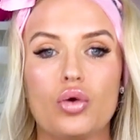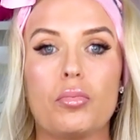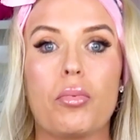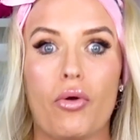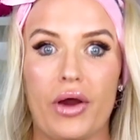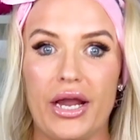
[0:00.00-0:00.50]

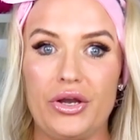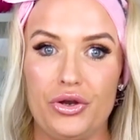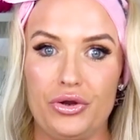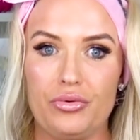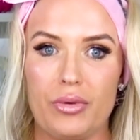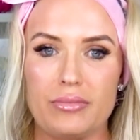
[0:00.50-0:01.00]
whole
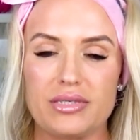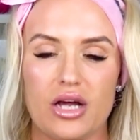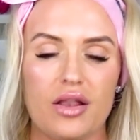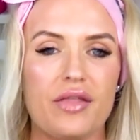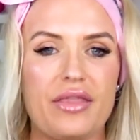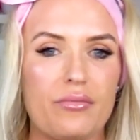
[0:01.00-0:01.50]
brand new
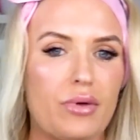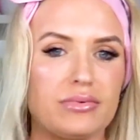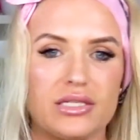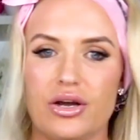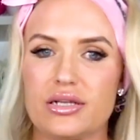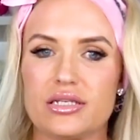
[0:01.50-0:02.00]
website, like that
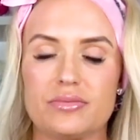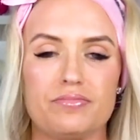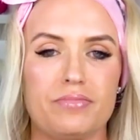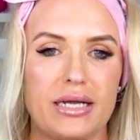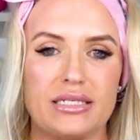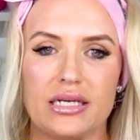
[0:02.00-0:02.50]

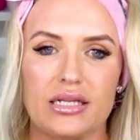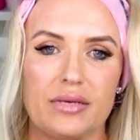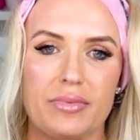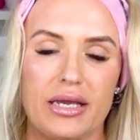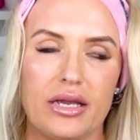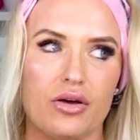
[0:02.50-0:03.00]
website's
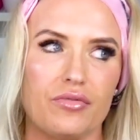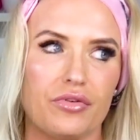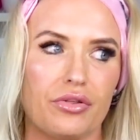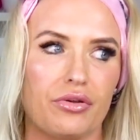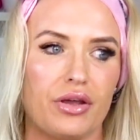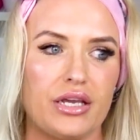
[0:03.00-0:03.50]
basically been going
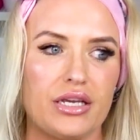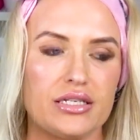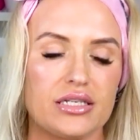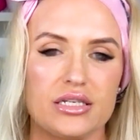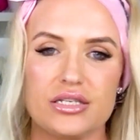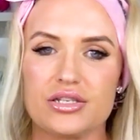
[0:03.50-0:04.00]
for 3
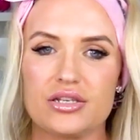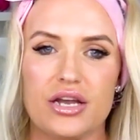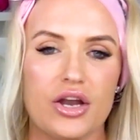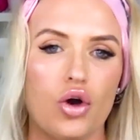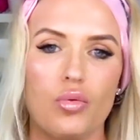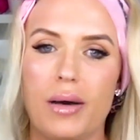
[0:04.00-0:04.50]
years and it's
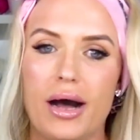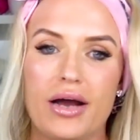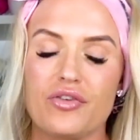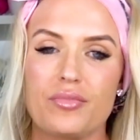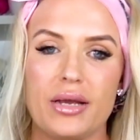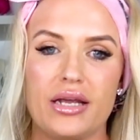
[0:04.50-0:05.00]
an old
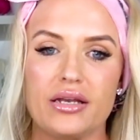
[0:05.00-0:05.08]
part of